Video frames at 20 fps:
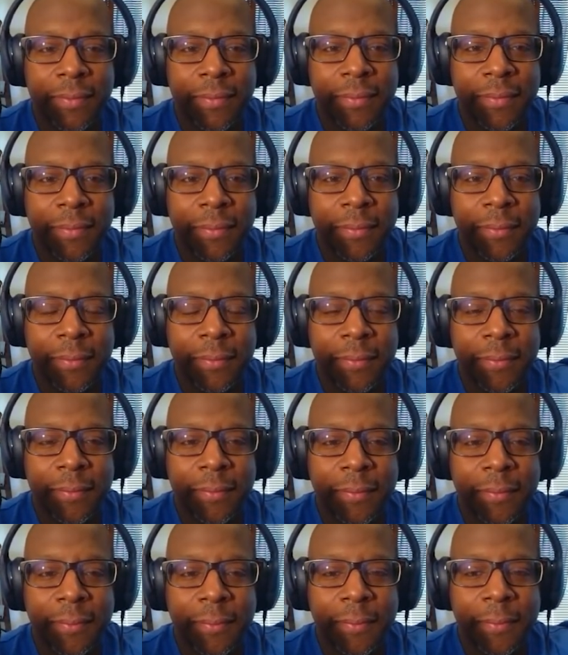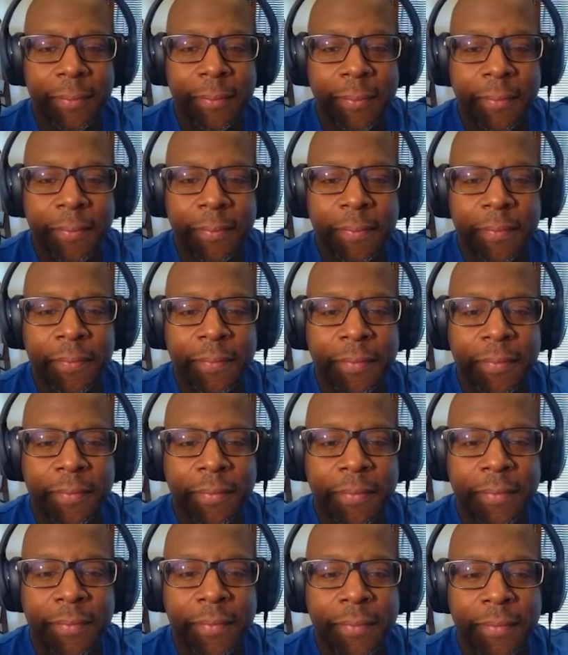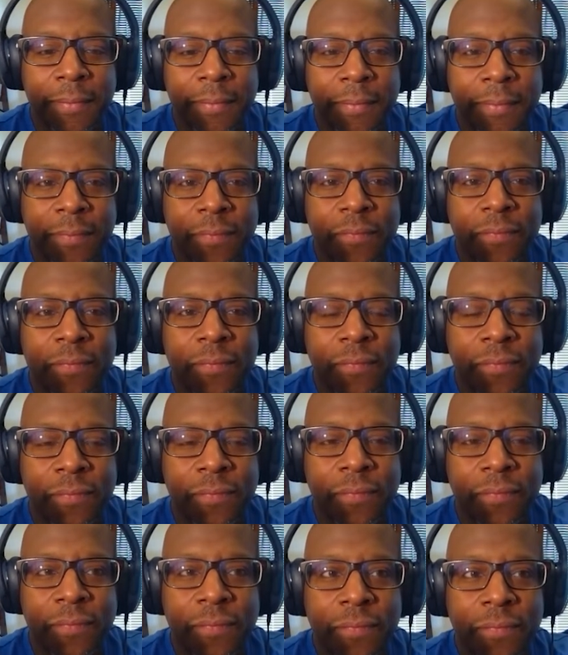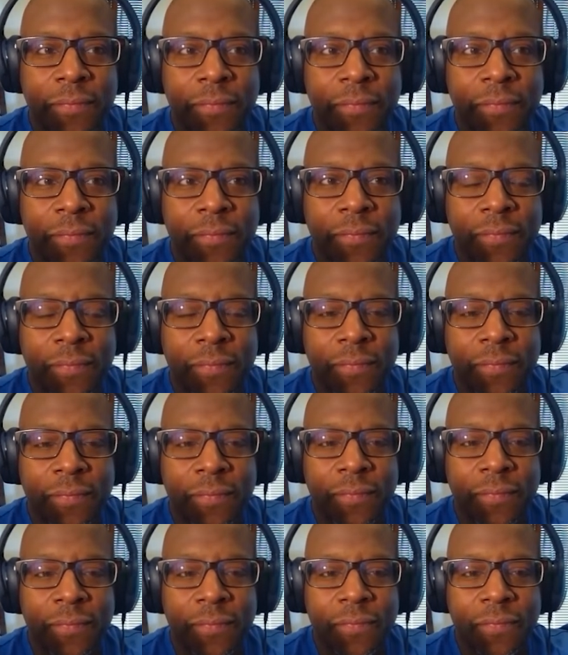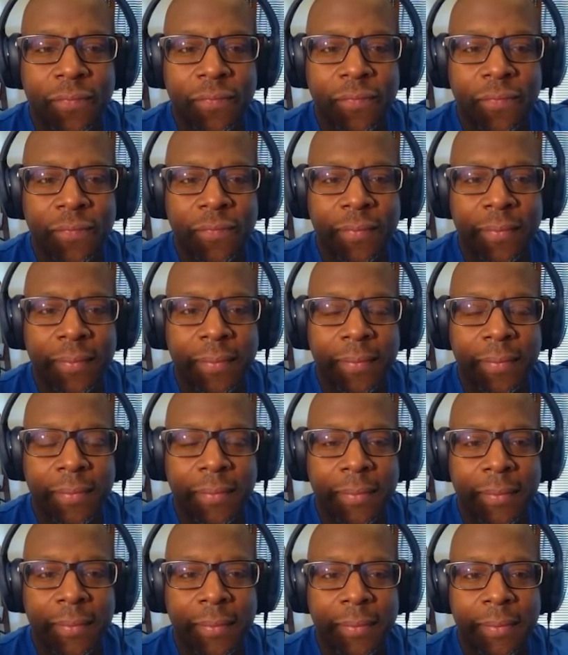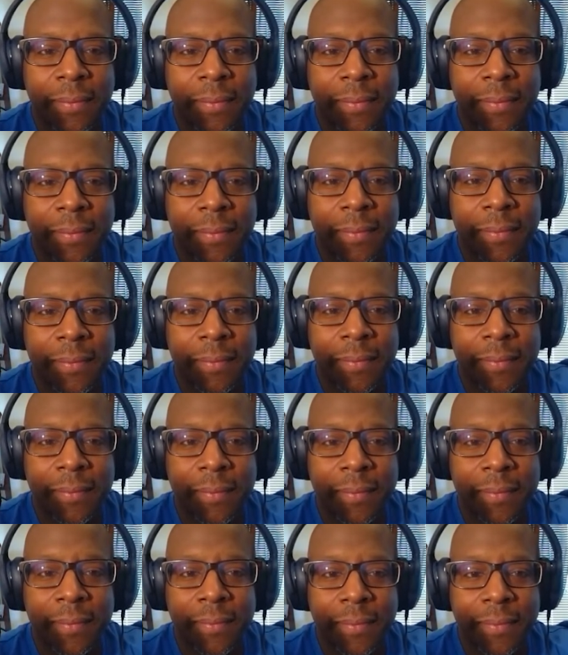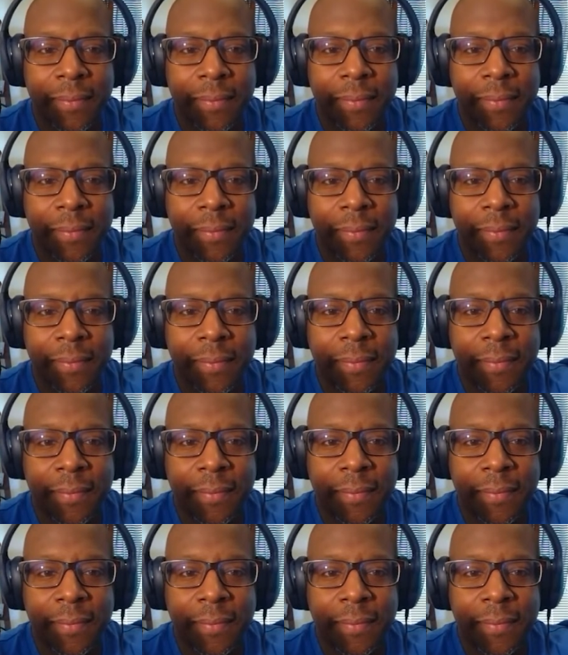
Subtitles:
(silent)